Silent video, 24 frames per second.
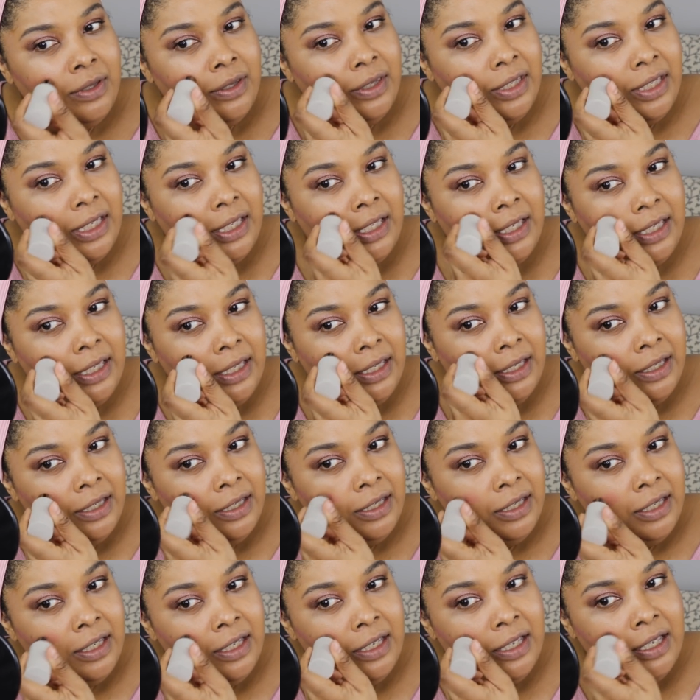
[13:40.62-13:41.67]
the
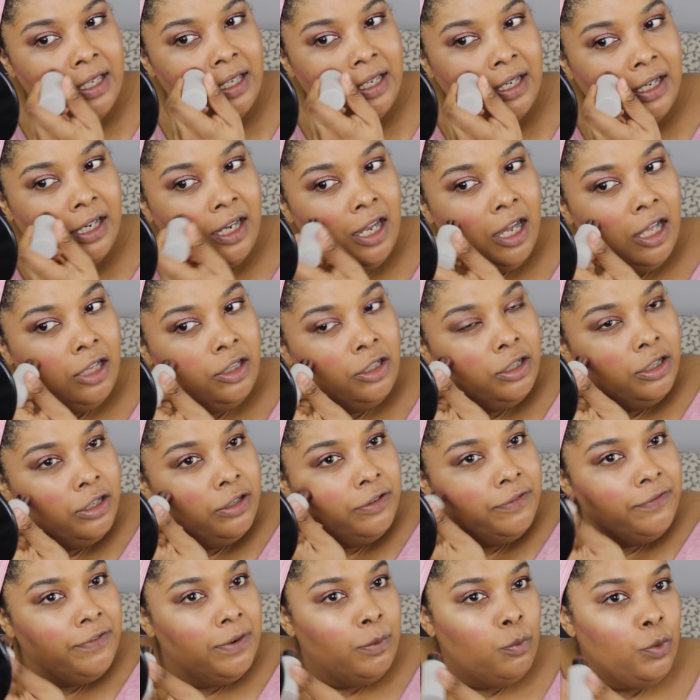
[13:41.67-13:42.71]

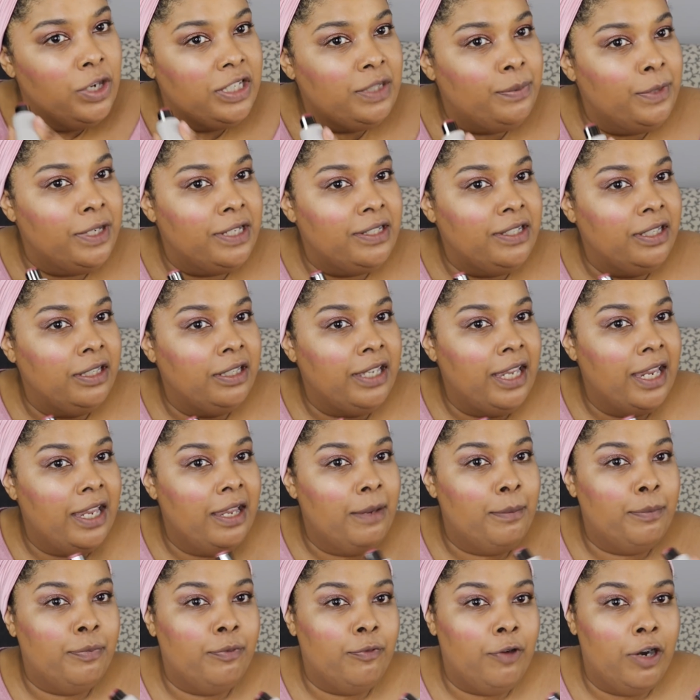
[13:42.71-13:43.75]
color from Westman
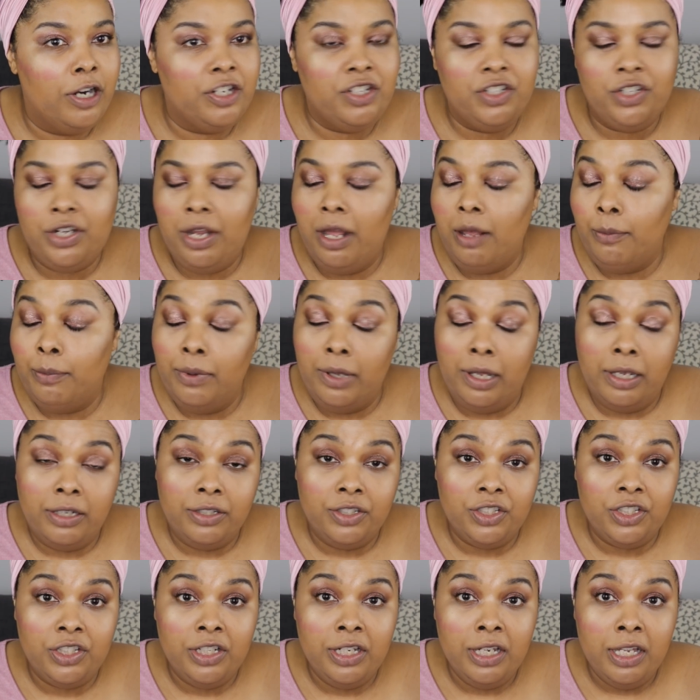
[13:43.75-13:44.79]
Atelier, a brush, a
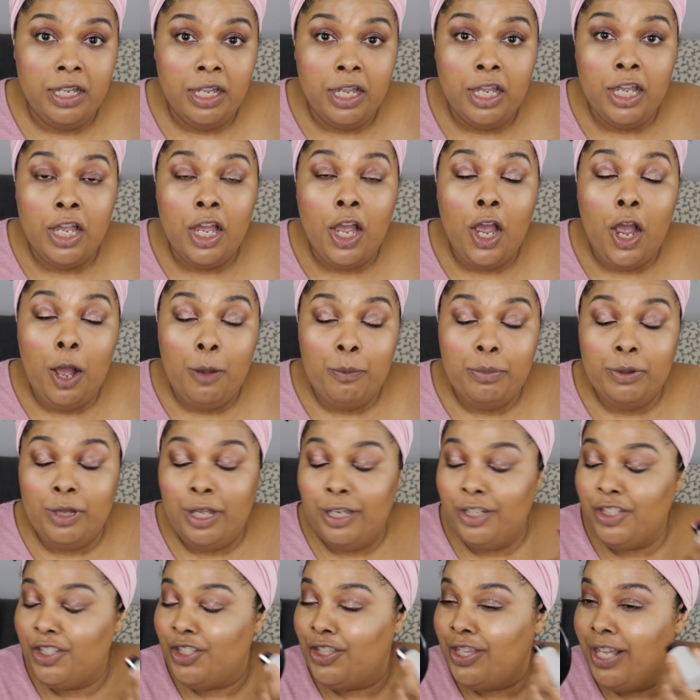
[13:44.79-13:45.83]
blush, a
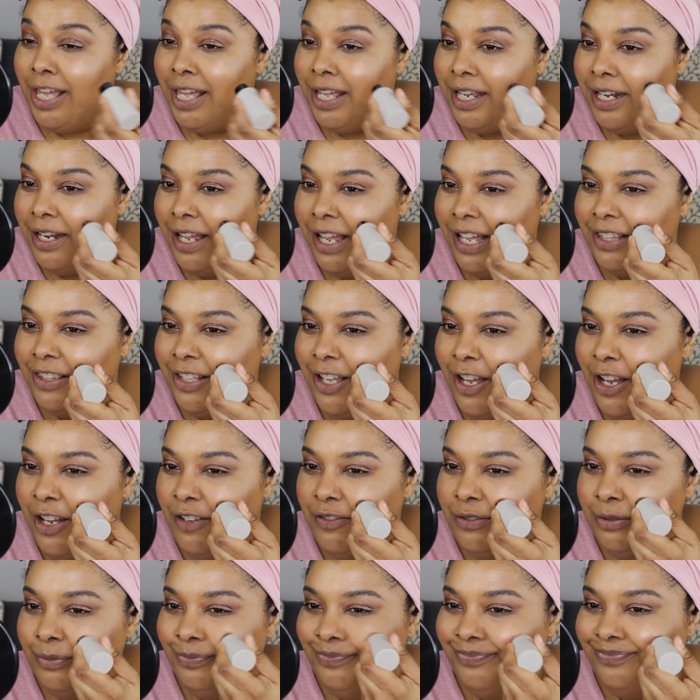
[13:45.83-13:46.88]
blush that I
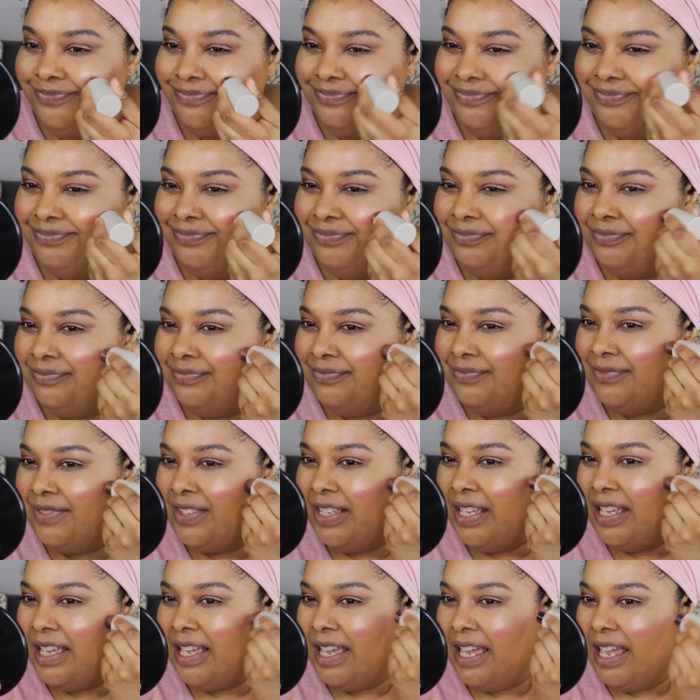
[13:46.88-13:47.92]
love.
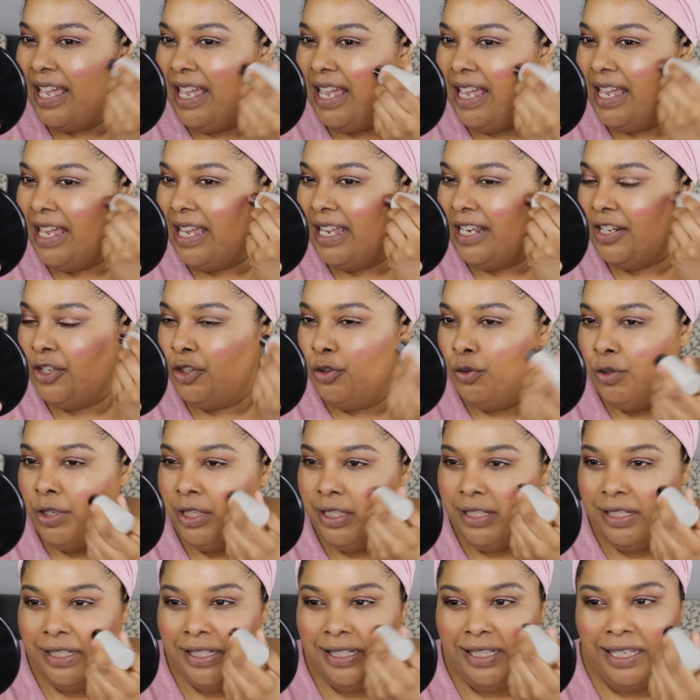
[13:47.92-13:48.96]
And you
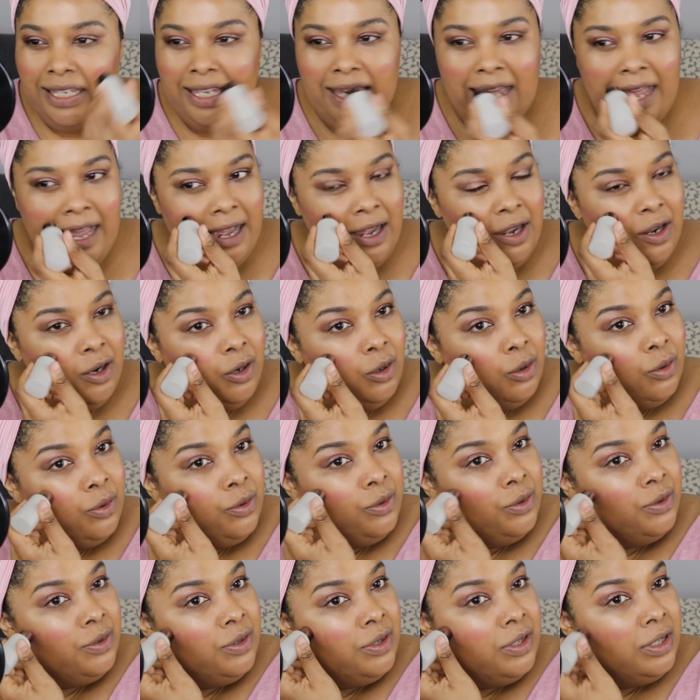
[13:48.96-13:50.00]
can see
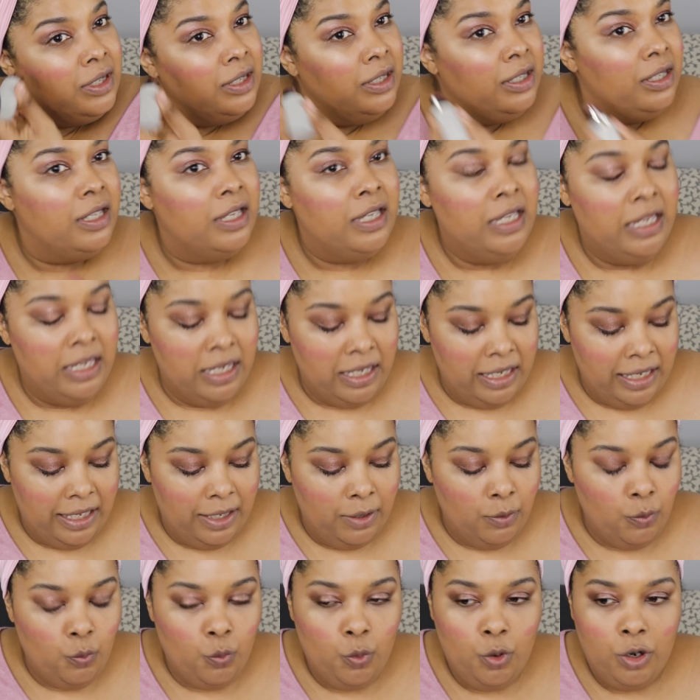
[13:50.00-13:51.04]
how
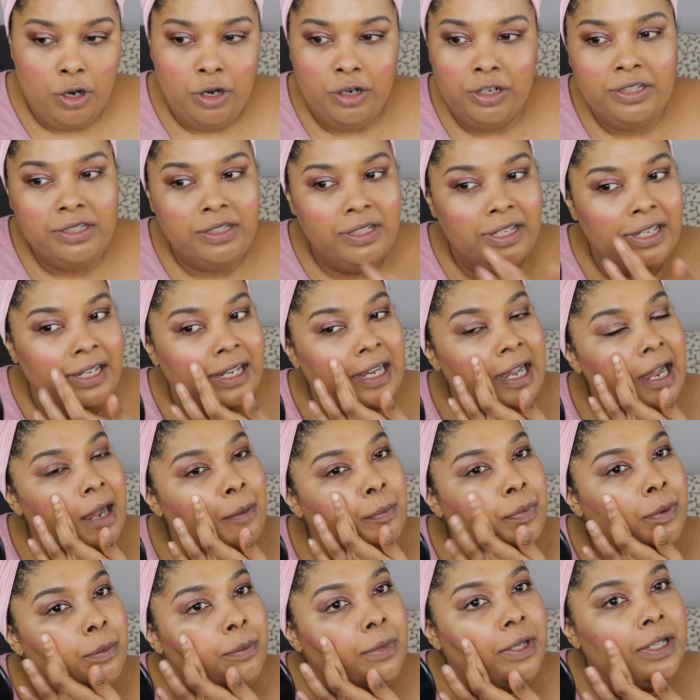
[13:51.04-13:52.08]
it works and
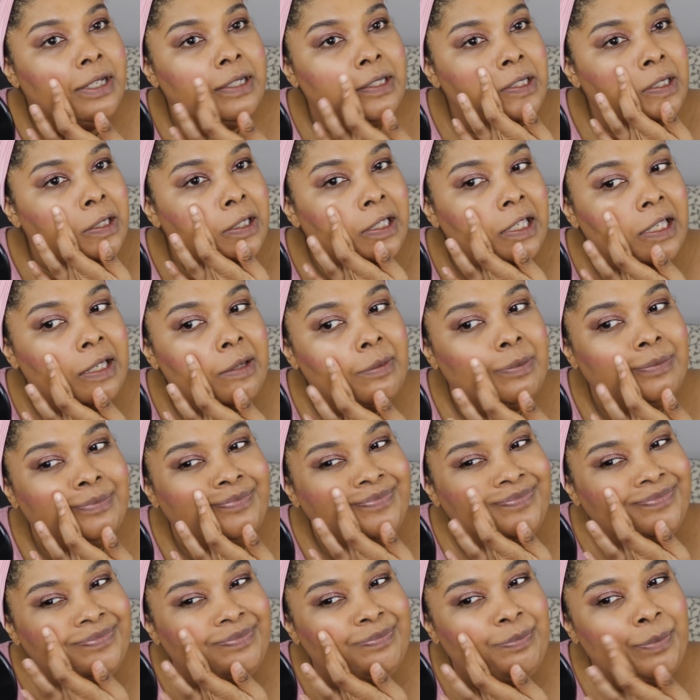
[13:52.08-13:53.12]
complements the
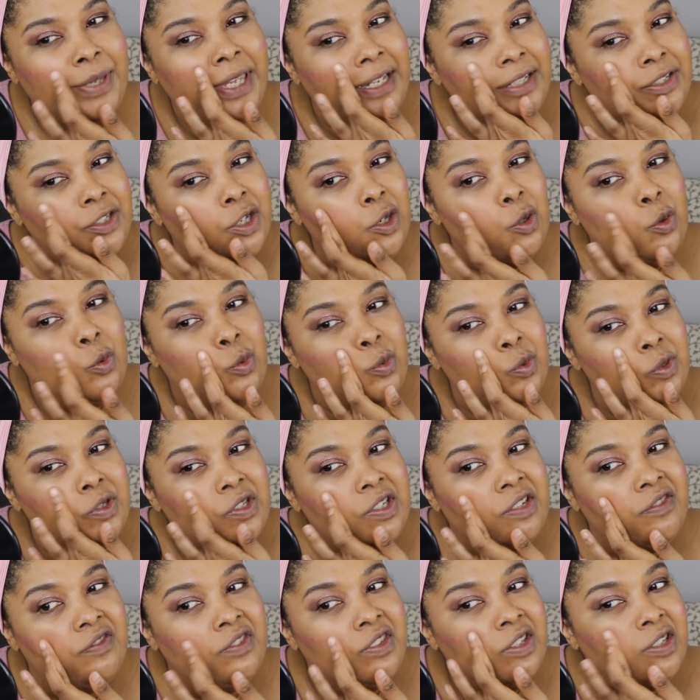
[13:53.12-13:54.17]
pink
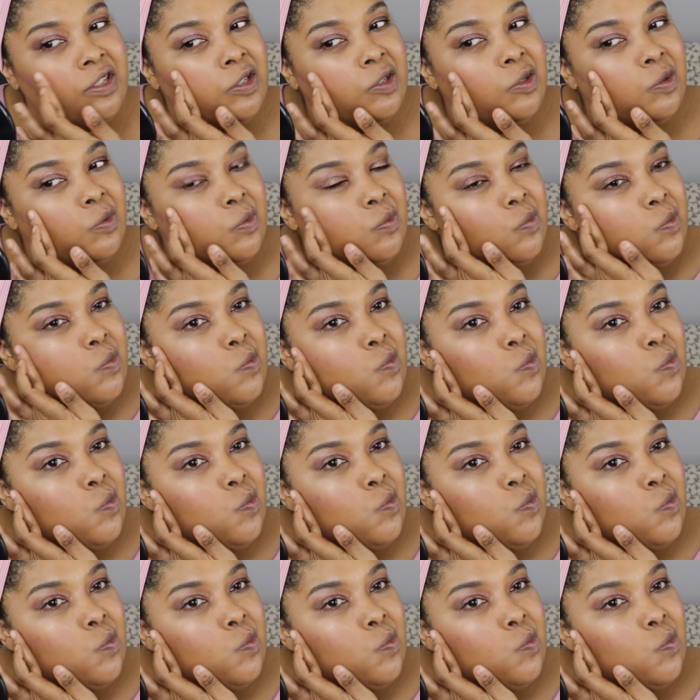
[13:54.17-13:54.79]
tones of the